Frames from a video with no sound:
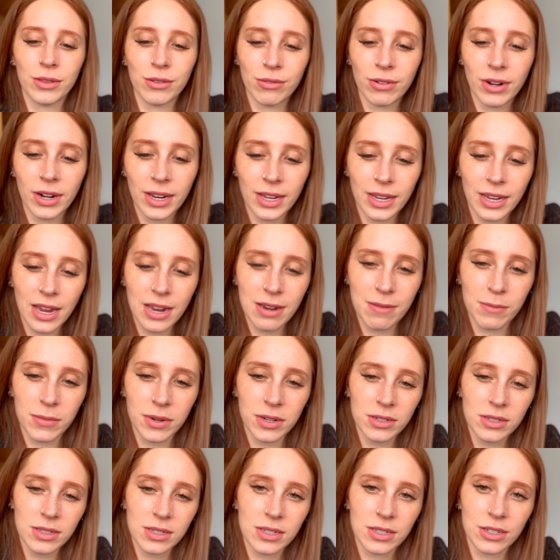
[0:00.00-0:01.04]
the renegade
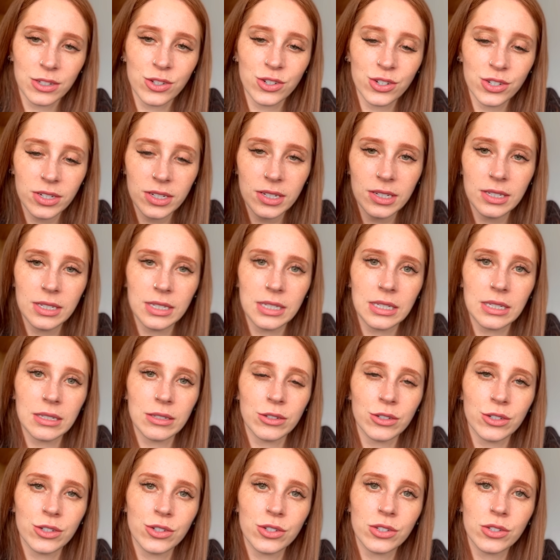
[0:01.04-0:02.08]
master, jeez,
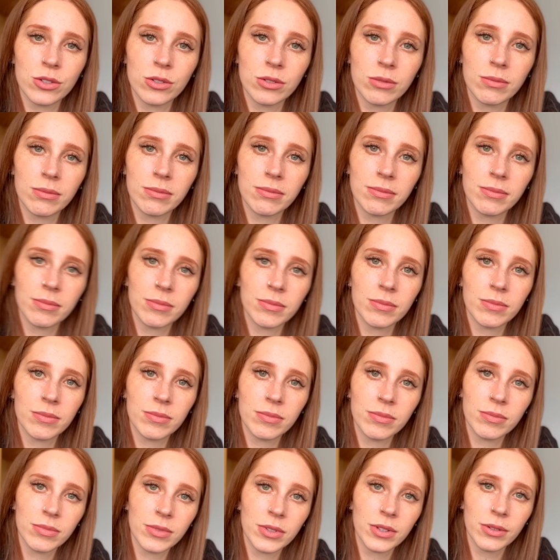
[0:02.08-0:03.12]
no, stop
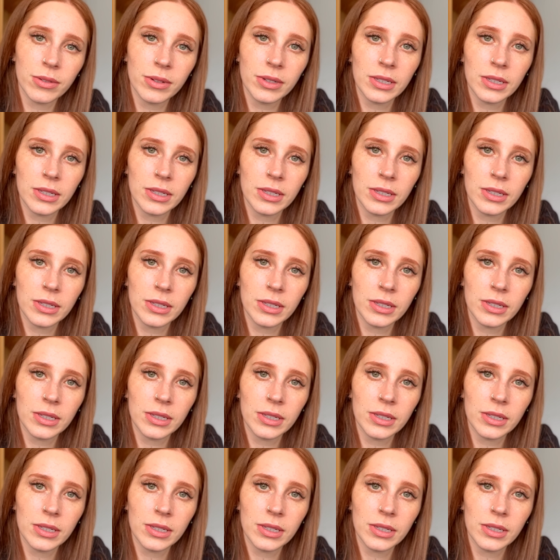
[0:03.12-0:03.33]
doing